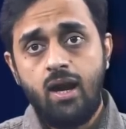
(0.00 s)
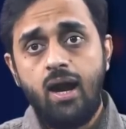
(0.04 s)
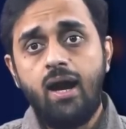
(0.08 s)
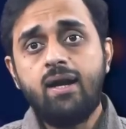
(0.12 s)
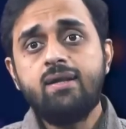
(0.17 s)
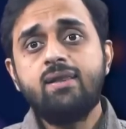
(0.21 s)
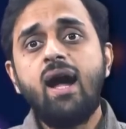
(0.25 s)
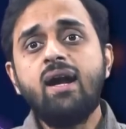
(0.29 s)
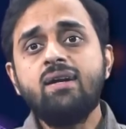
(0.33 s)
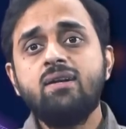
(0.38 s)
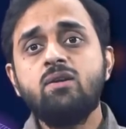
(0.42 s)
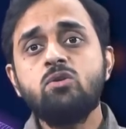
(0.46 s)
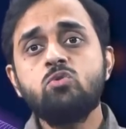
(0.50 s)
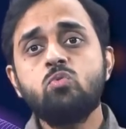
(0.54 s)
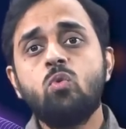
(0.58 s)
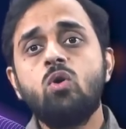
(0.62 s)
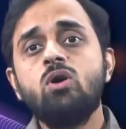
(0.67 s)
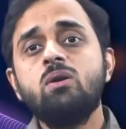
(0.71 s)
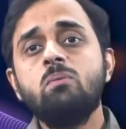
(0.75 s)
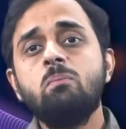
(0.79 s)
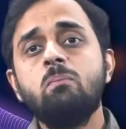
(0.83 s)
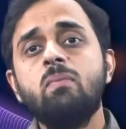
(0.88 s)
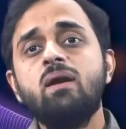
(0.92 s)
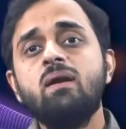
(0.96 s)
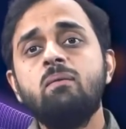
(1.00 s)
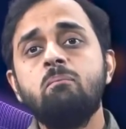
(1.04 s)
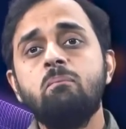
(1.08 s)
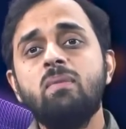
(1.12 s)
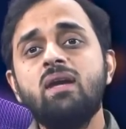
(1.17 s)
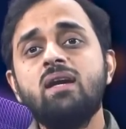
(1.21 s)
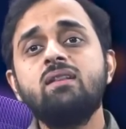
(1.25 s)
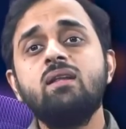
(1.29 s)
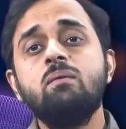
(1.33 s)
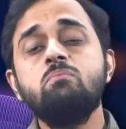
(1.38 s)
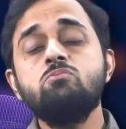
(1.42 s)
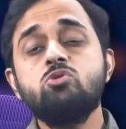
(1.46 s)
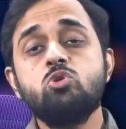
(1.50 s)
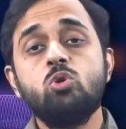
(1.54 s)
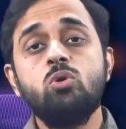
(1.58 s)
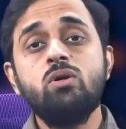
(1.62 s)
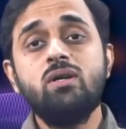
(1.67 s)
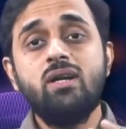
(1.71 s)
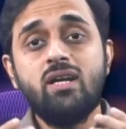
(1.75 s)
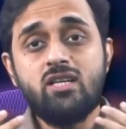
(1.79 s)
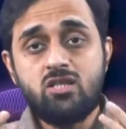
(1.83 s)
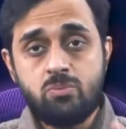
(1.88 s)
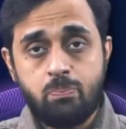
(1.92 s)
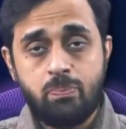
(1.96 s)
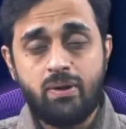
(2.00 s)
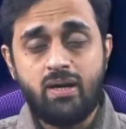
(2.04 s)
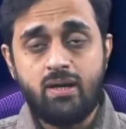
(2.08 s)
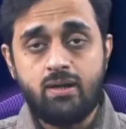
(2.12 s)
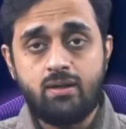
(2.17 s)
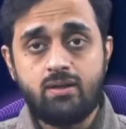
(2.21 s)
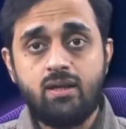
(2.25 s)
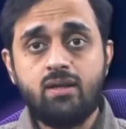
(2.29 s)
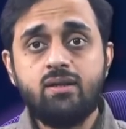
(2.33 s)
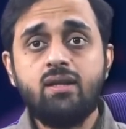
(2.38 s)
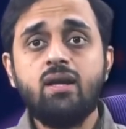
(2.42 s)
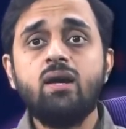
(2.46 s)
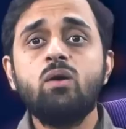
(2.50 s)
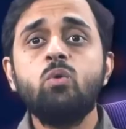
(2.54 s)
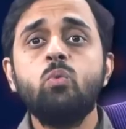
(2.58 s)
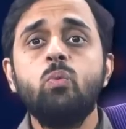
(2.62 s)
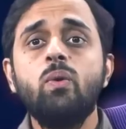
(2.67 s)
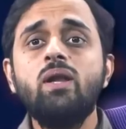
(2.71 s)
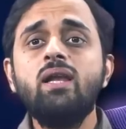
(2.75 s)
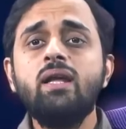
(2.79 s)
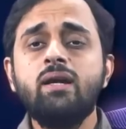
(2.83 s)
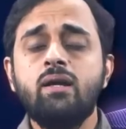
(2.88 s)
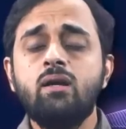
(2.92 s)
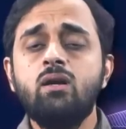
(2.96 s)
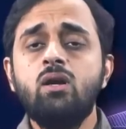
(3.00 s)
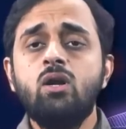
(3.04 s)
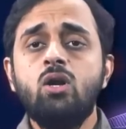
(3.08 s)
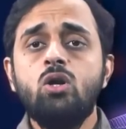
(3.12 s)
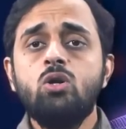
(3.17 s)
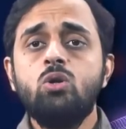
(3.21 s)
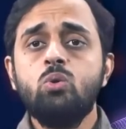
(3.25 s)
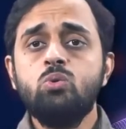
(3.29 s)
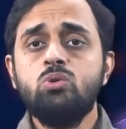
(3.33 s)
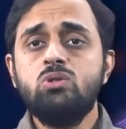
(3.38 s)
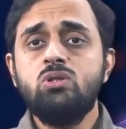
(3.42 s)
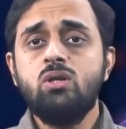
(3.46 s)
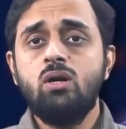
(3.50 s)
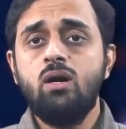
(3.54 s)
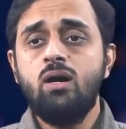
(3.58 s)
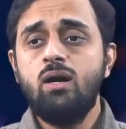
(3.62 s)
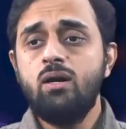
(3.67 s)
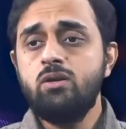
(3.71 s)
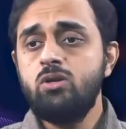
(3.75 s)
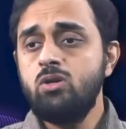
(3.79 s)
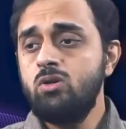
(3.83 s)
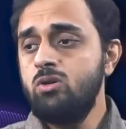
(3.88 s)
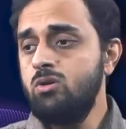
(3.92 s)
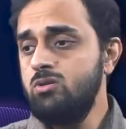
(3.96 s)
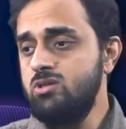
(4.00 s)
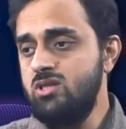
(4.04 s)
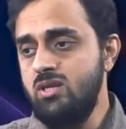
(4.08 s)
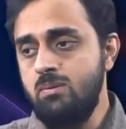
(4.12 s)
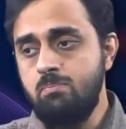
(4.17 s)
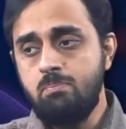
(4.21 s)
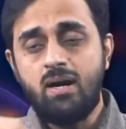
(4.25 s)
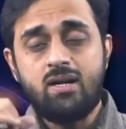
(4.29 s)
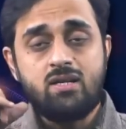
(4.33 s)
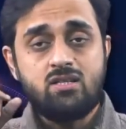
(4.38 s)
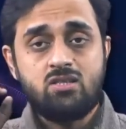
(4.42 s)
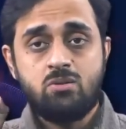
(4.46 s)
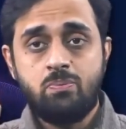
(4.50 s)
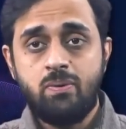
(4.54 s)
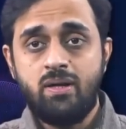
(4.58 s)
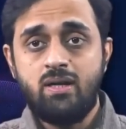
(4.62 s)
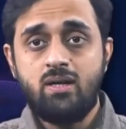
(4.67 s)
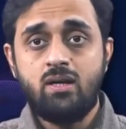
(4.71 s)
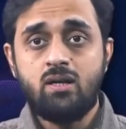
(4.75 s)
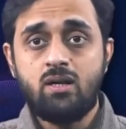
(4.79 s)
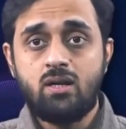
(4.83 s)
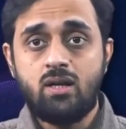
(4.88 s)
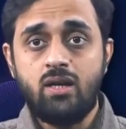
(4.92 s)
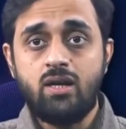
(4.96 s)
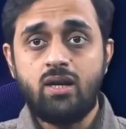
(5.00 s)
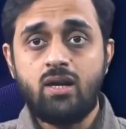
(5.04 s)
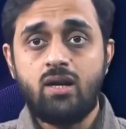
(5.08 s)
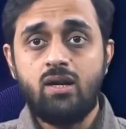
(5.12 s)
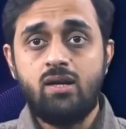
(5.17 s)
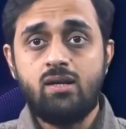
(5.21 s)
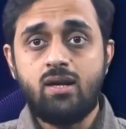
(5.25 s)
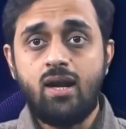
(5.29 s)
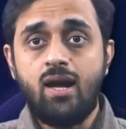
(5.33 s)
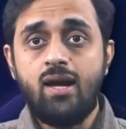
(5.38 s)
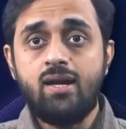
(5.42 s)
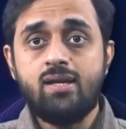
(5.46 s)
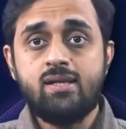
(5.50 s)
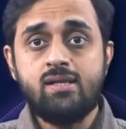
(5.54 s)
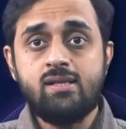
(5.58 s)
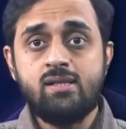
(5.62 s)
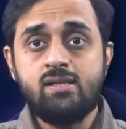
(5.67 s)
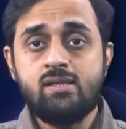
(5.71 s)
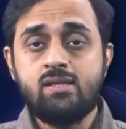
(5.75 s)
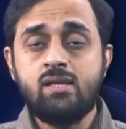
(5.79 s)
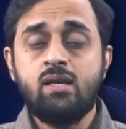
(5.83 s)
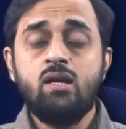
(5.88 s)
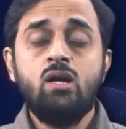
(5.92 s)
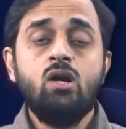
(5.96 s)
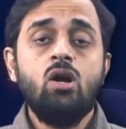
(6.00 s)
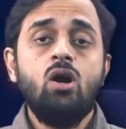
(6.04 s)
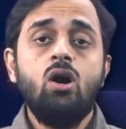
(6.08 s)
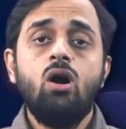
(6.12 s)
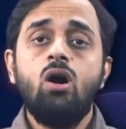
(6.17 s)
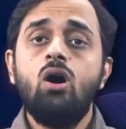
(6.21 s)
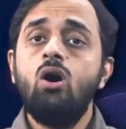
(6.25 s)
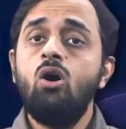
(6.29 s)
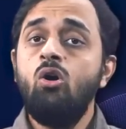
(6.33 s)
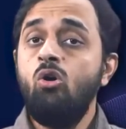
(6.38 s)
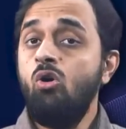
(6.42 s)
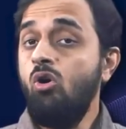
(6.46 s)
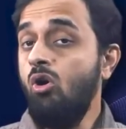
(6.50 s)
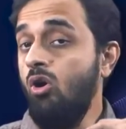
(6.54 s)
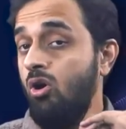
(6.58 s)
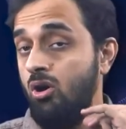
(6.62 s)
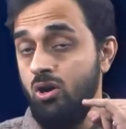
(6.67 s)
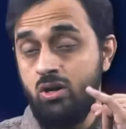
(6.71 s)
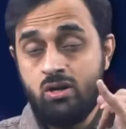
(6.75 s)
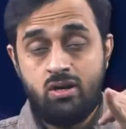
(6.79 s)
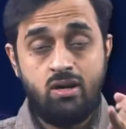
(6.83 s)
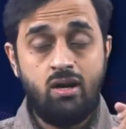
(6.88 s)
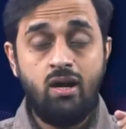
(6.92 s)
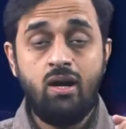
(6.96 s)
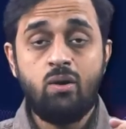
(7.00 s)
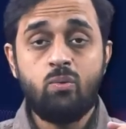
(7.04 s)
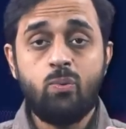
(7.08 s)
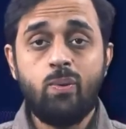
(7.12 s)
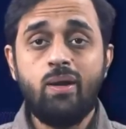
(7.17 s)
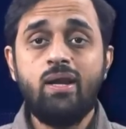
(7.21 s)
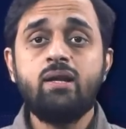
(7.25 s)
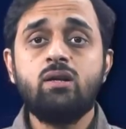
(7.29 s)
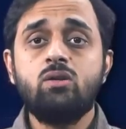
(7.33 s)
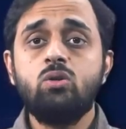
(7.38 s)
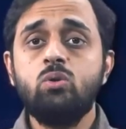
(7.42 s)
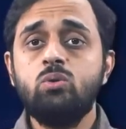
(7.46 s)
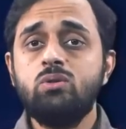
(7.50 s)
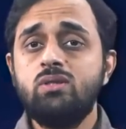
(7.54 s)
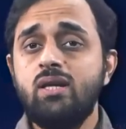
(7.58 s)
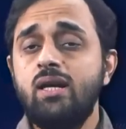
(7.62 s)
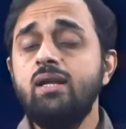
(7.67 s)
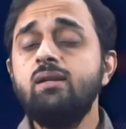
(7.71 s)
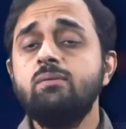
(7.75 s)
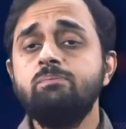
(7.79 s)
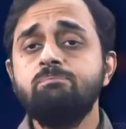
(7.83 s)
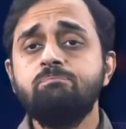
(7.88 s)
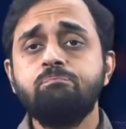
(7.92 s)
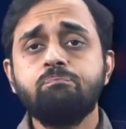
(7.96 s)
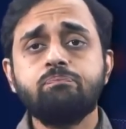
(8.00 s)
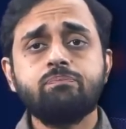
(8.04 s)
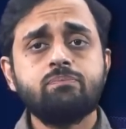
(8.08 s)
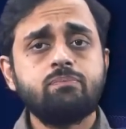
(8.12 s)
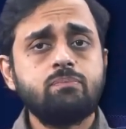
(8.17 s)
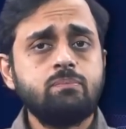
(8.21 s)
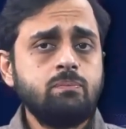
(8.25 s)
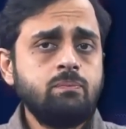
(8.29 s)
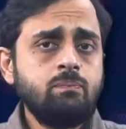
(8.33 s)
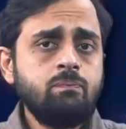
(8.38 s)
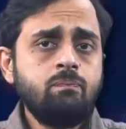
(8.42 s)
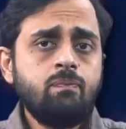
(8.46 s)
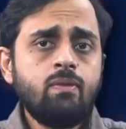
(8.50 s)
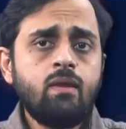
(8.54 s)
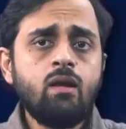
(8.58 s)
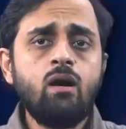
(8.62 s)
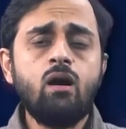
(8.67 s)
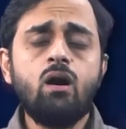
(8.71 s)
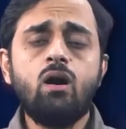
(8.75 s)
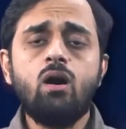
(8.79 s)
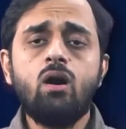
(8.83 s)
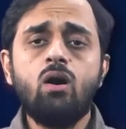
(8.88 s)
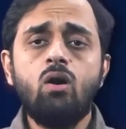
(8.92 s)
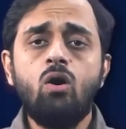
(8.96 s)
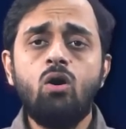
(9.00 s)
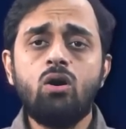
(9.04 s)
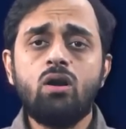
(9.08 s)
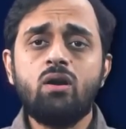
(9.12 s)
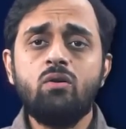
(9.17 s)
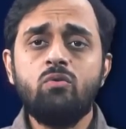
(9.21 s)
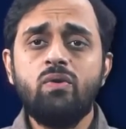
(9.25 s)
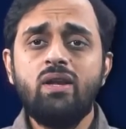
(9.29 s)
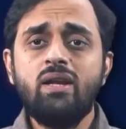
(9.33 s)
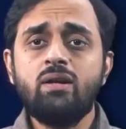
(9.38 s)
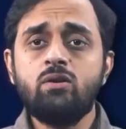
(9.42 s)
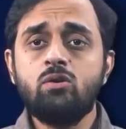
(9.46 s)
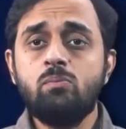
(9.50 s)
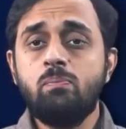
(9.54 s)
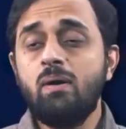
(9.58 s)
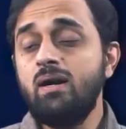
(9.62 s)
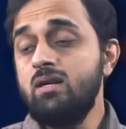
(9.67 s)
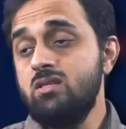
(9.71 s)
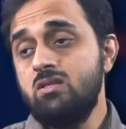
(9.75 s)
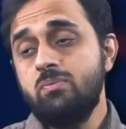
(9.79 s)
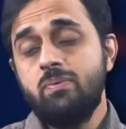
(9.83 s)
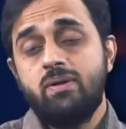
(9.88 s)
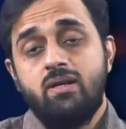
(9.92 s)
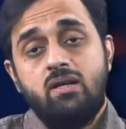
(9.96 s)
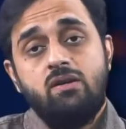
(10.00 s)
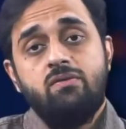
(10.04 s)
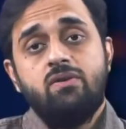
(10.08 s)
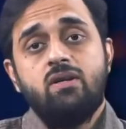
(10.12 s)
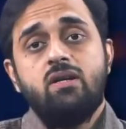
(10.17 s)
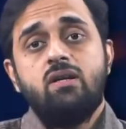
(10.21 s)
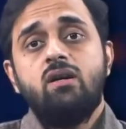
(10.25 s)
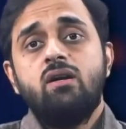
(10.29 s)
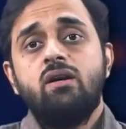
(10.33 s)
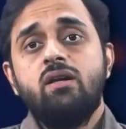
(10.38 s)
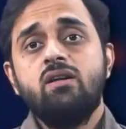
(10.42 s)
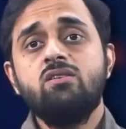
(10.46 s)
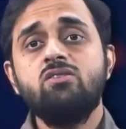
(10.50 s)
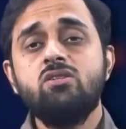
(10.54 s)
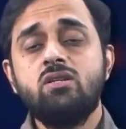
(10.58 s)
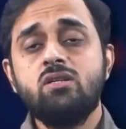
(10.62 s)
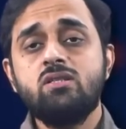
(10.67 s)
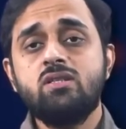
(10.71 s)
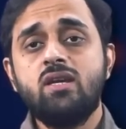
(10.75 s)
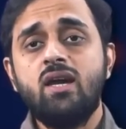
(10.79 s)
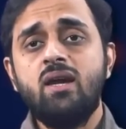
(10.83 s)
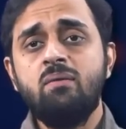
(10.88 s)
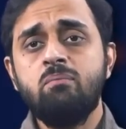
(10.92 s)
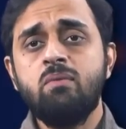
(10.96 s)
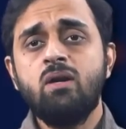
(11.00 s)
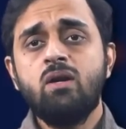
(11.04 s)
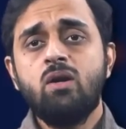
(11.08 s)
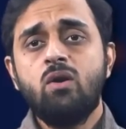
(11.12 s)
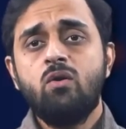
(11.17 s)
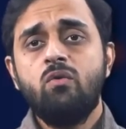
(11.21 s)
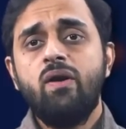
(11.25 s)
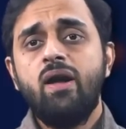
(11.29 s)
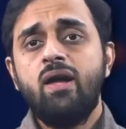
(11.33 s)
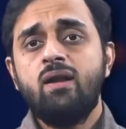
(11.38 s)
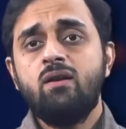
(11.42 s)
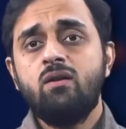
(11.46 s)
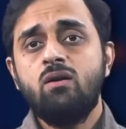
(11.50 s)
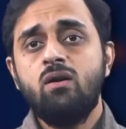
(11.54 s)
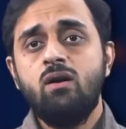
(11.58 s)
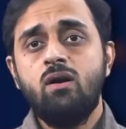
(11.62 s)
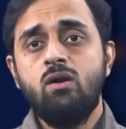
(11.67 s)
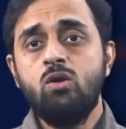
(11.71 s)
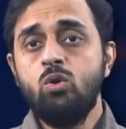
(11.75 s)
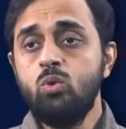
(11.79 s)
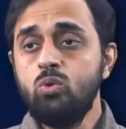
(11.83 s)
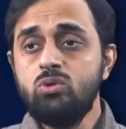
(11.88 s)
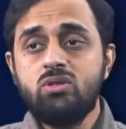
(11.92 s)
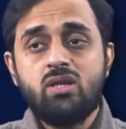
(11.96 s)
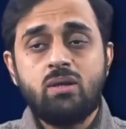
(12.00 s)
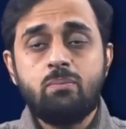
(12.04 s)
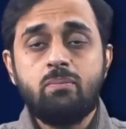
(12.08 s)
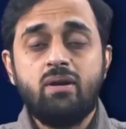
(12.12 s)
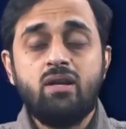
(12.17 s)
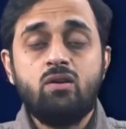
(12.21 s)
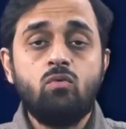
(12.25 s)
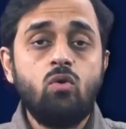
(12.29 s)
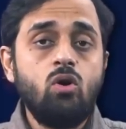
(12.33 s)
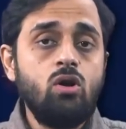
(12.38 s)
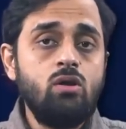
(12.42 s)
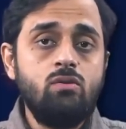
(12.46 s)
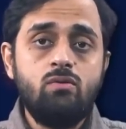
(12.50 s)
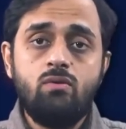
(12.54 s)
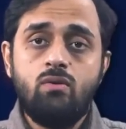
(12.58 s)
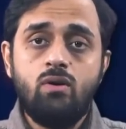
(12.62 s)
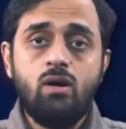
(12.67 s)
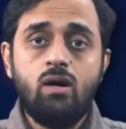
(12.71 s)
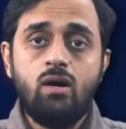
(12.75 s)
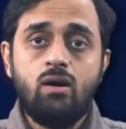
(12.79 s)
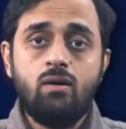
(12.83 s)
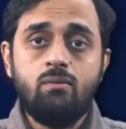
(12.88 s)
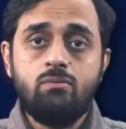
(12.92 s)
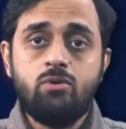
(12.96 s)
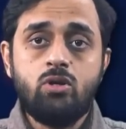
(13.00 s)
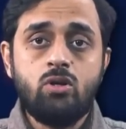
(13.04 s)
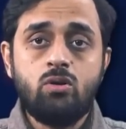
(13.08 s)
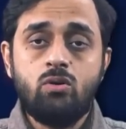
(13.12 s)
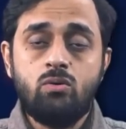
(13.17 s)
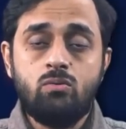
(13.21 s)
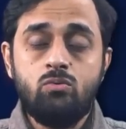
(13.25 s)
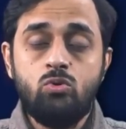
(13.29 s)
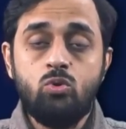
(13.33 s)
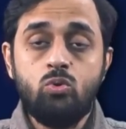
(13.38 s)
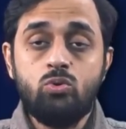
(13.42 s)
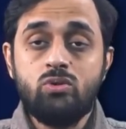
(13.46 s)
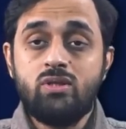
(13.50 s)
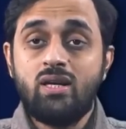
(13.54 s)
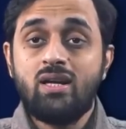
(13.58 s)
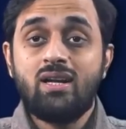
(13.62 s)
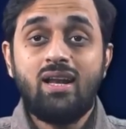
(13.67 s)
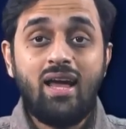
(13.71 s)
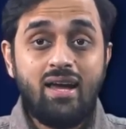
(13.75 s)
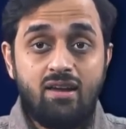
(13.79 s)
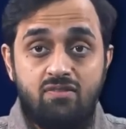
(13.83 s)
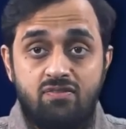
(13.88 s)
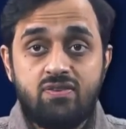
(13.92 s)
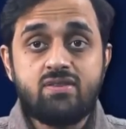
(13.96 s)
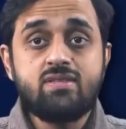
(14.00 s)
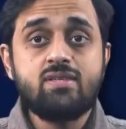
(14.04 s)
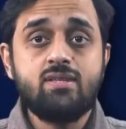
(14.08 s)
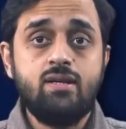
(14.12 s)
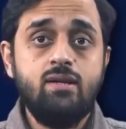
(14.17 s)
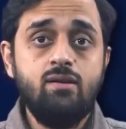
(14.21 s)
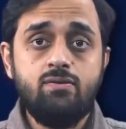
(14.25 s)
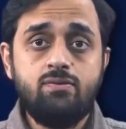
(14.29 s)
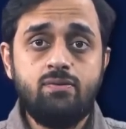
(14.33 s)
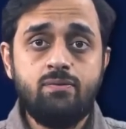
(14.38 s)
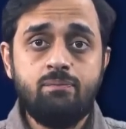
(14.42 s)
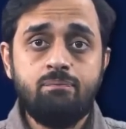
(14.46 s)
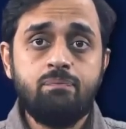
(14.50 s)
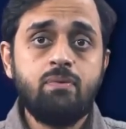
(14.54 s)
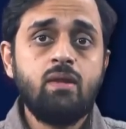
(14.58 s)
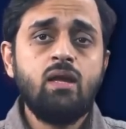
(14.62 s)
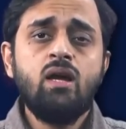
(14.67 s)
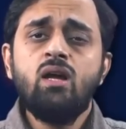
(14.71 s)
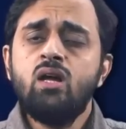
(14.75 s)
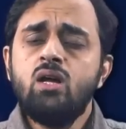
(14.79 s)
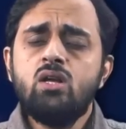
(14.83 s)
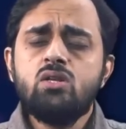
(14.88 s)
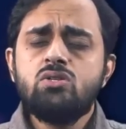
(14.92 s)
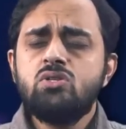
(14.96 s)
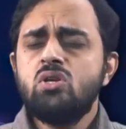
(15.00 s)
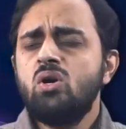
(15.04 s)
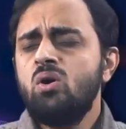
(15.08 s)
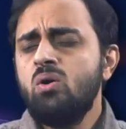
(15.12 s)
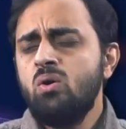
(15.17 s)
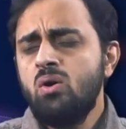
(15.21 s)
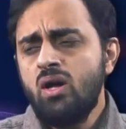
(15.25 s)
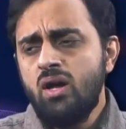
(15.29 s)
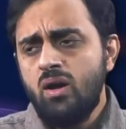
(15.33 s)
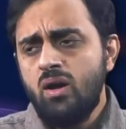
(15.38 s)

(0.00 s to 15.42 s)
and that is what may make them so desperate that they are willing to uh, you know say participate in clinical trials uh, or are willing to sell uh, or are willing to participate even in a dangerous game where uh, losing may involve uh, you know losing life itself so